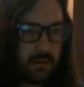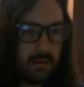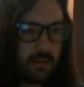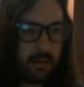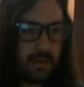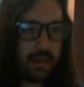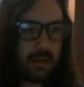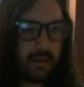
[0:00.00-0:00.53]

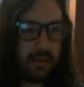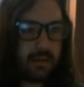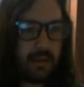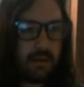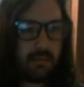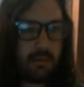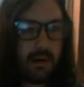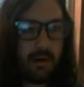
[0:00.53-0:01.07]
Yeah,
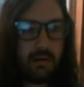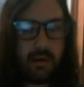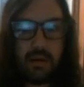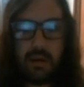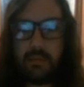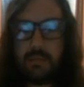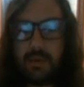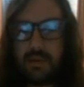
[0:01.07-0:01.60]
the raw
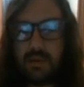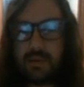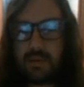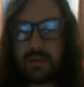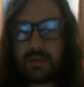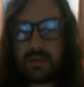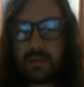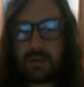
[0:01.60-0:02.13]

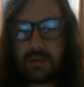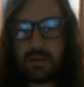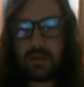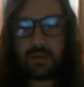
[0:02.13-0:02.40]
image